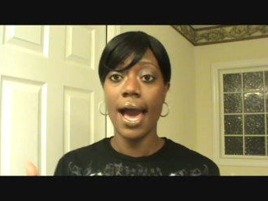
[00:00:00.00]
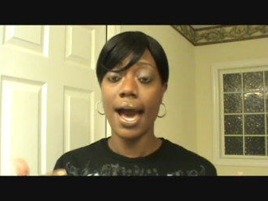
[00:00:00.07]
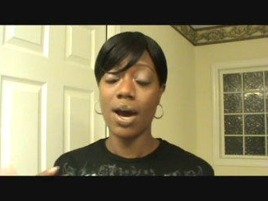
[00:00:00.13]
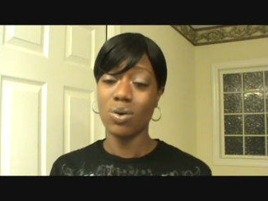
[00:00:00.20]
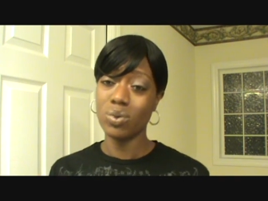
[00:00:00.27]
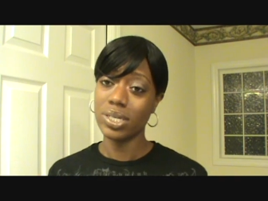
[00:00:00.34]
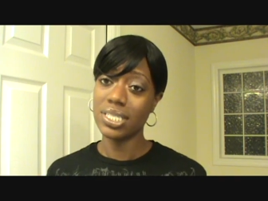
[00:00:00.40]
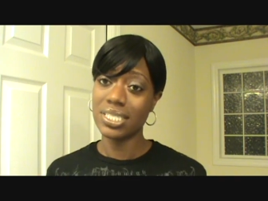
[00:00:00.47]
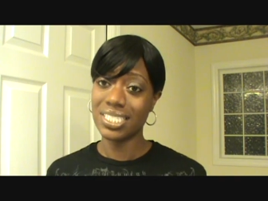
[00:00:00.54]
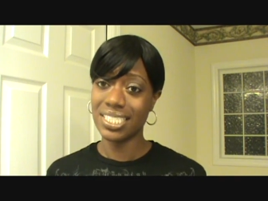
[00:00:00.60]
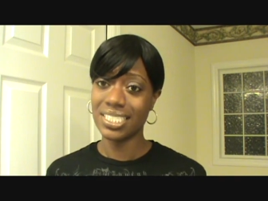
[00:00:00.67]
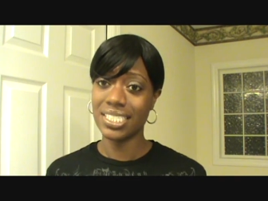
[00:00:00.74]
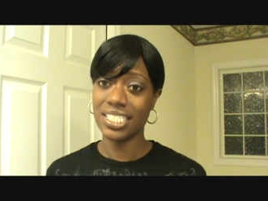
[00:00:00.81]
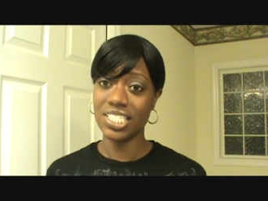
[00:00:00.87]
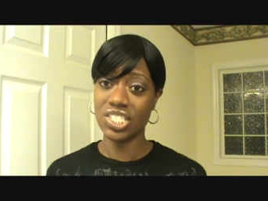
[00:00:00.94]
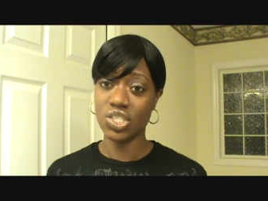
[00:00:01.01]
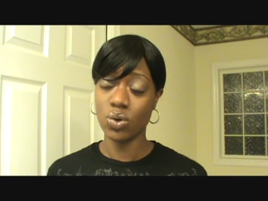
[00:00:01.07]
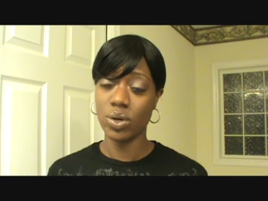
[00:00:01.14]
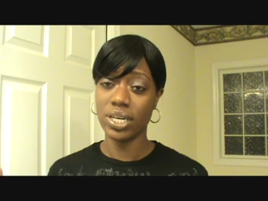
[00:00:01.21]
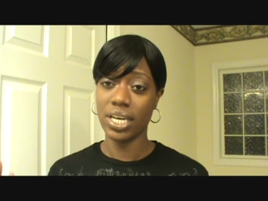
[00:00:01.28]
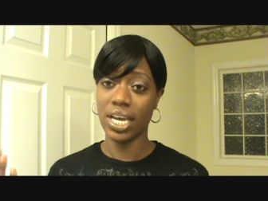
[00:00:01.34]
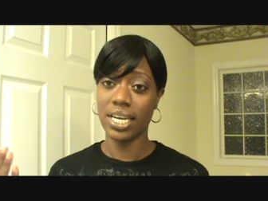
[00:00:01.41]
I wouldn't suggest
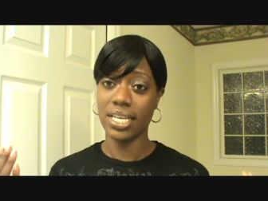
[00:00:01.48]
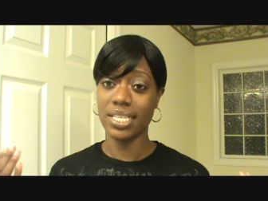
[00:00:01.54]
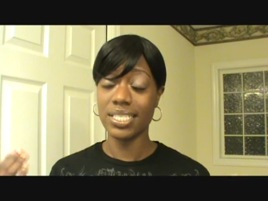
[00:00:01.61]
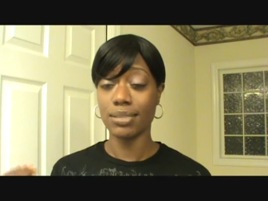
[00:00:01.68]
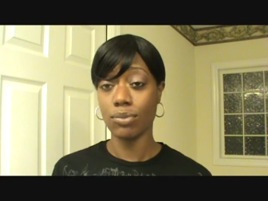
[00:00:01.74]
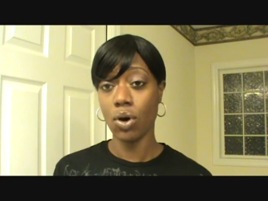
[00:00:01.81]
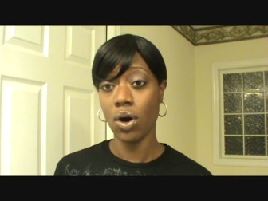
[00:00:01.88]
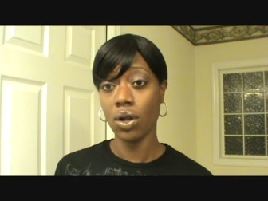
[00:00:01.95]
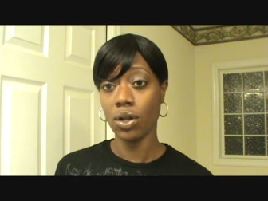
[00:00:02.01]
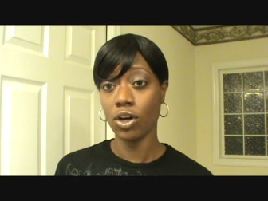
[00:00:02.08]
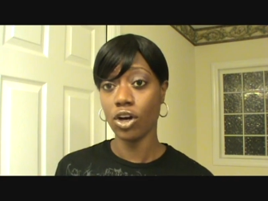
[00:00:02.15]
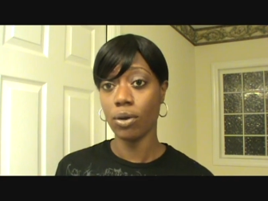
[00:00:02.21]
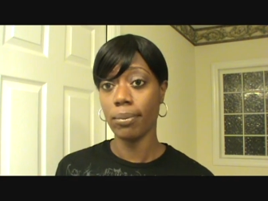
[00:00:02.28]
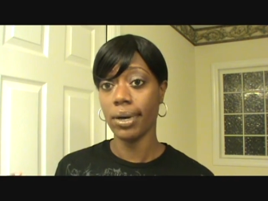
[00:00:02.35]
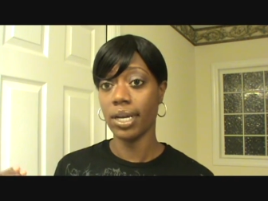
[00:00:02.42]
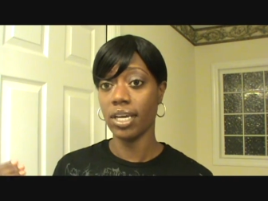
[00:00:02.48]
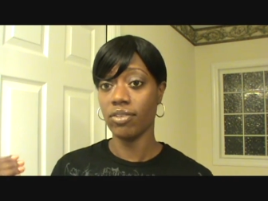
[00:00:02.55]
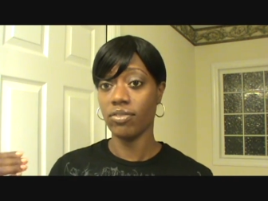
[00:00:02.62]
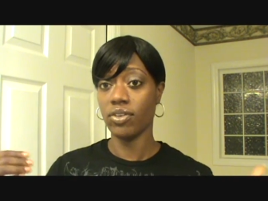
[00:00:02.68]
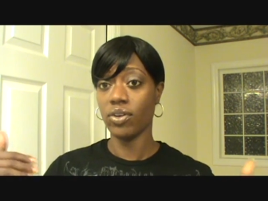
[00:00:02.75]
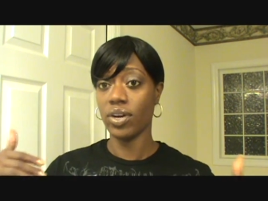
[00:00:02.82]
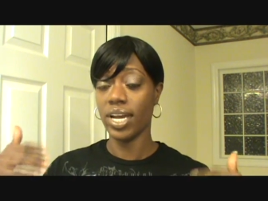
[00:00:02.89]
doing it any smaller, but
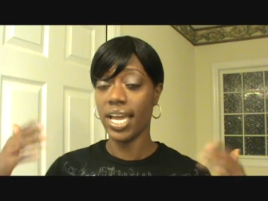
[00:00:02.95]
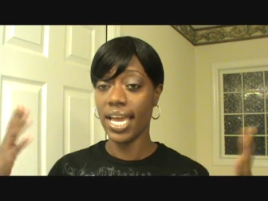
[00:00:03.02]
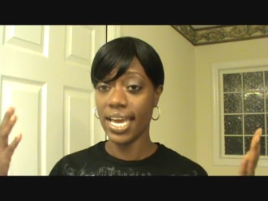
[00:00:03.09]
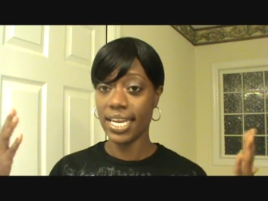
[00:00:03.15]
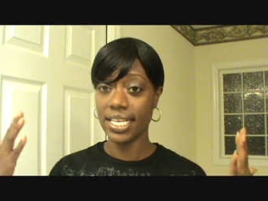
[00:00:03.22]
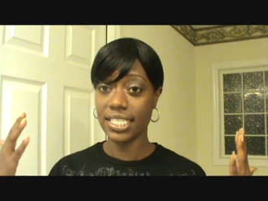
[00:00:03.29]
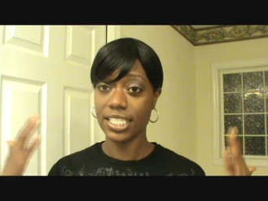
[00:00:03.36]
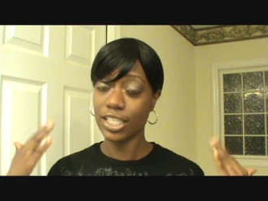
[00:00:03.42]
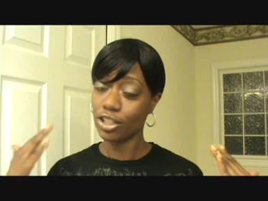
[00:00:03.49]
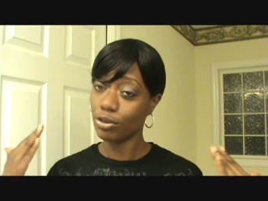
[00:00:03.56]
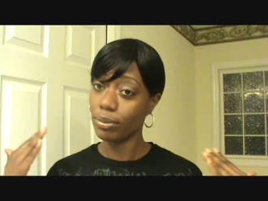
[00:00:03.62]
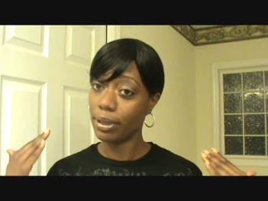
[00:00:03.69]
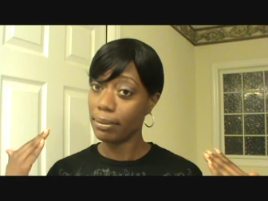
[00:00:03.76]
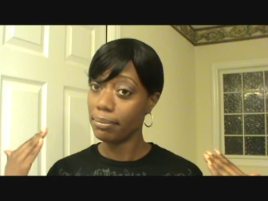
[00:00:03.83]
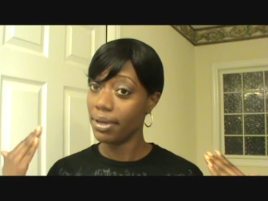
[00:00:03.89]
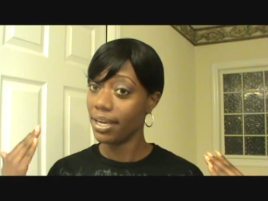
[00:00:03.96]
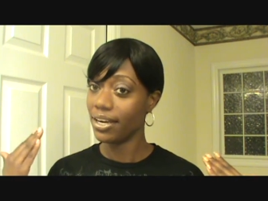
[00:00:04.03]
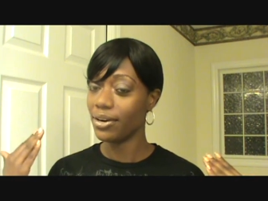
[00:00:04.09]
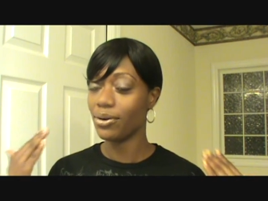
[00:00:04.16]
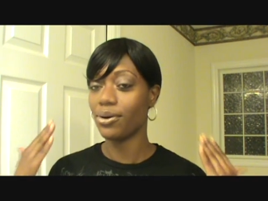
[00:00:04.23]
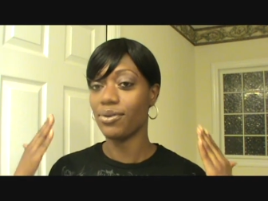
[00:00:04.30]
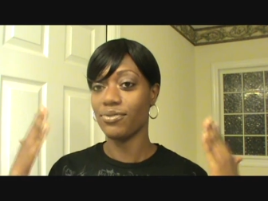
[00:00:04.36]
if your head is a little bit
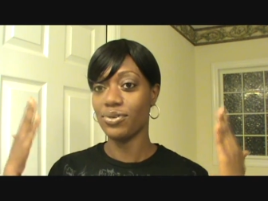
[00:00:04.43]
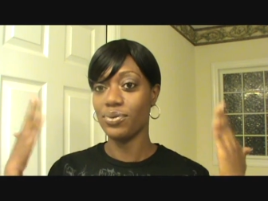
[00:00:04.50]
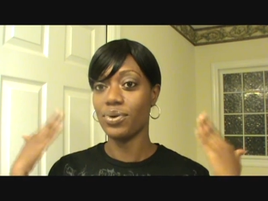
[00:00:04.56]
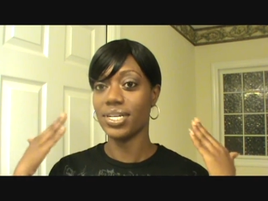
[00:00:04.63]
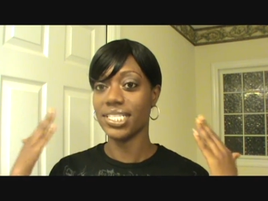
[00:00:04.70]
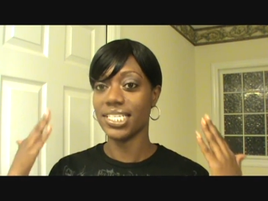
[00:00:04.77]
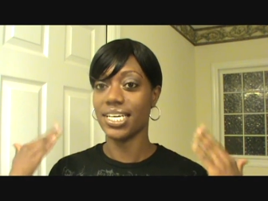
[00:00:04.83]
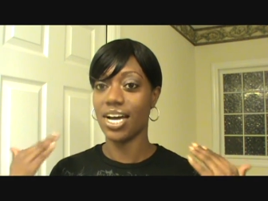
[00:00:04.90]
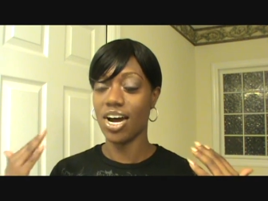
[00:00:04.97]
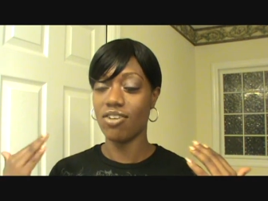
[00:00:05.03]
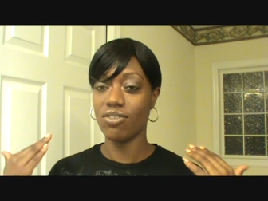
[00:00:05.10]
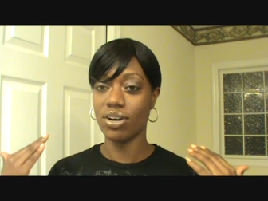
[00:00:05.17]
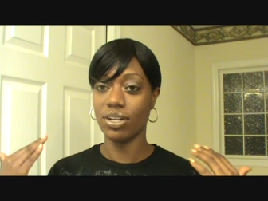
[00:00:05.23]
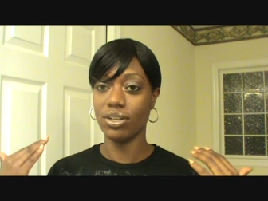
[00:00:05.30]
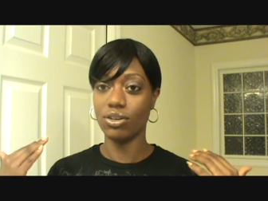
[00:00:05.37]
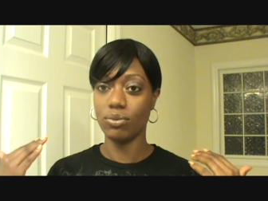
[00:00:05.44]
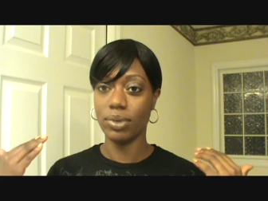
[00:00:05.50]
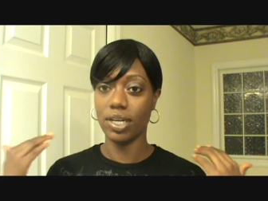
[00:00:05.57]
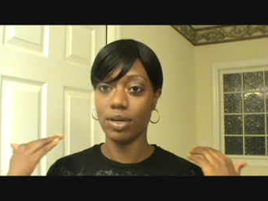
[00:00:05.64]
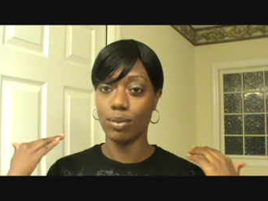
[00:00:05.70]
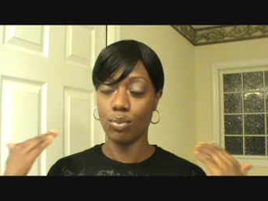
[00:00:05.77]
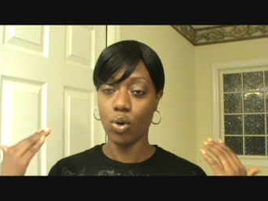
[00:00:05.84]
bigger, or if you want to cover a little
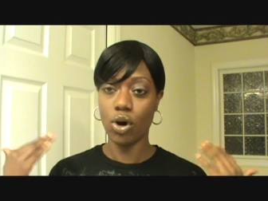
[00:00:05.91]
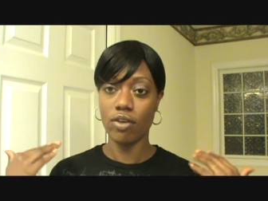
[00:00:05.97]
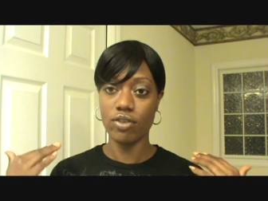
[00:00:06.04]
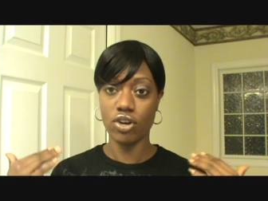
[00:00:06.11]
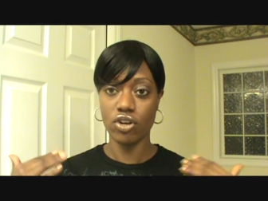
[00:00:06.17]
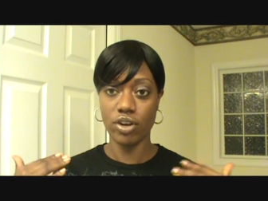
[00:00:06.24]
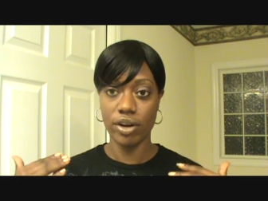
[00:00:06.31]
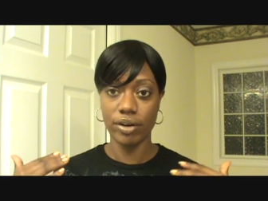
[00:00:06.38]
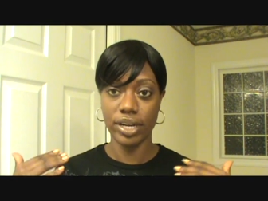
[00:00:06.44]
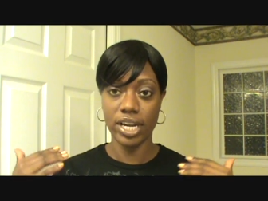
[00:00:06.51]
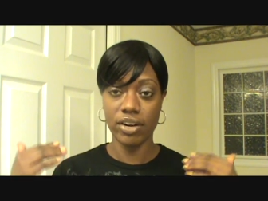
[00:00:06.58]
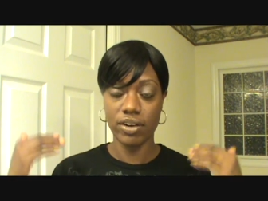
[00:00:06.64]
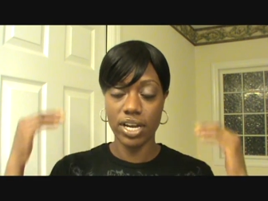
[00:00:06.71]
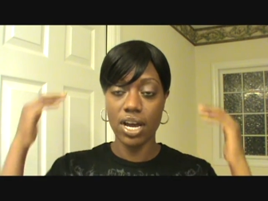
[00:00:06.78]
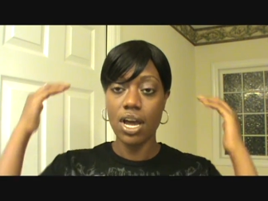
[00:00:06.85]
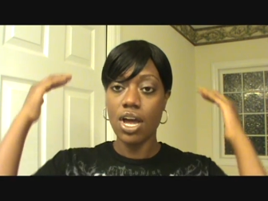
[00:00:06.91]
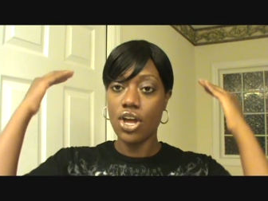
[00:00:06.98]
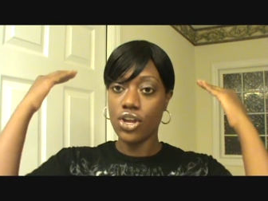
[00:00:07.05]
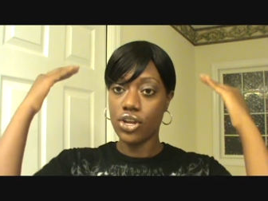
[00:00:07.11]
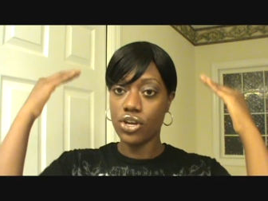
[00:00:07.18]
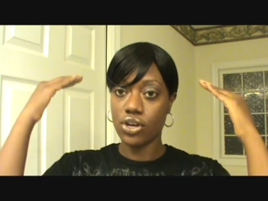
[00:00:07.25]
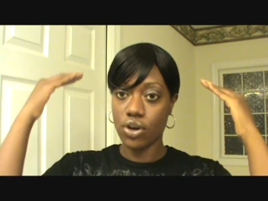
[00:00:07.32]
bit more of your crown area,
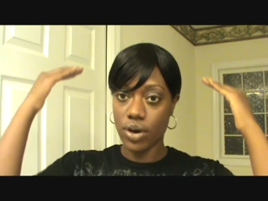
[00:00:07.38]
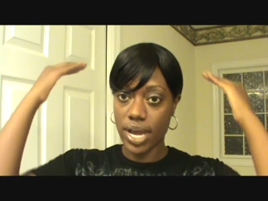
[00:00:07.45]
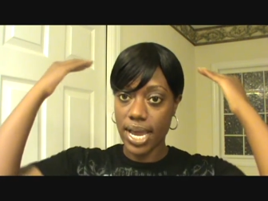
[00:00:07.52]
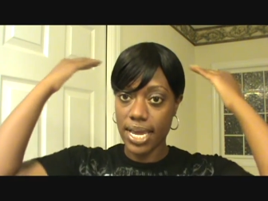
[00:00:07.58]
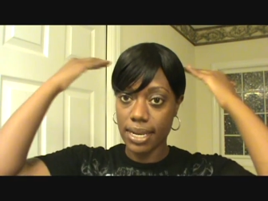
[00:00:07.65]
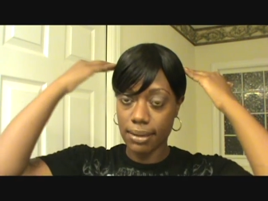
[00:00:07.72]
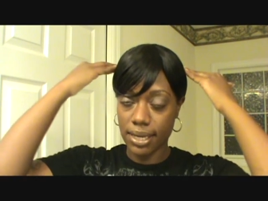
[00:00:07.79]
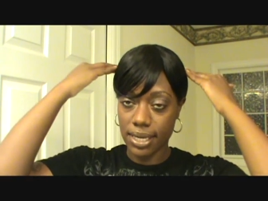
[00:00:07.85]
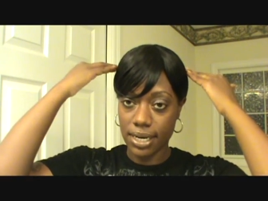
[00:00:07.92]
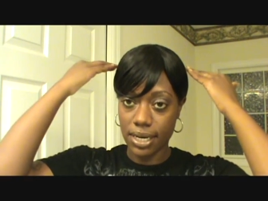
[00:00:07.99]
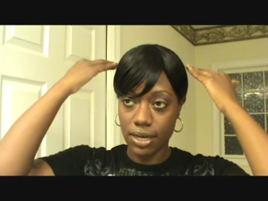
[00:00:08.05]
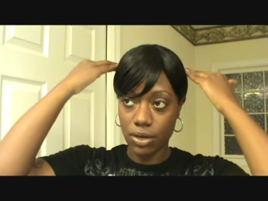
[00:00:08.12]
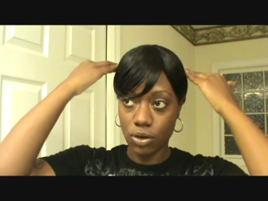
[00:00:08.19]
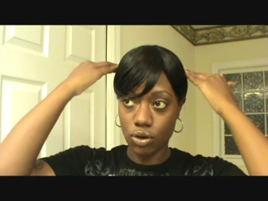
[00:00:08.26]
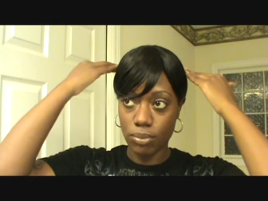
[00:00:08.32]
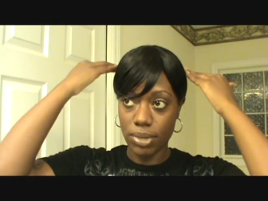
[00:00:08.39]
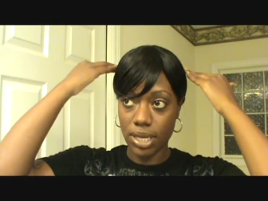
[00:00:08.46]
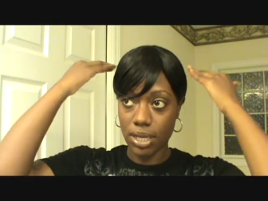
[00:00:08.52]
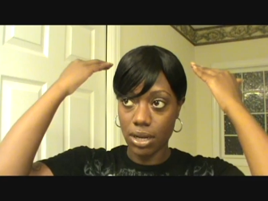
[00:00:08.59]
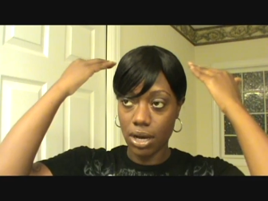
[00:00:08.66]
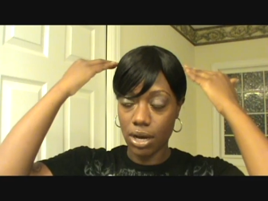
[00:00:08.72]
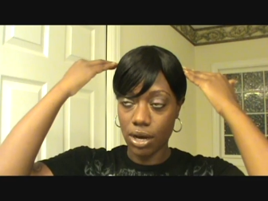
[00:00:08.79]
you can go ahead and get it a little
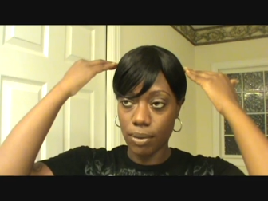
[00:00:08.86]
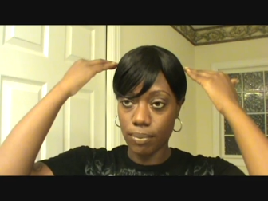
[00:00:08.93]
bit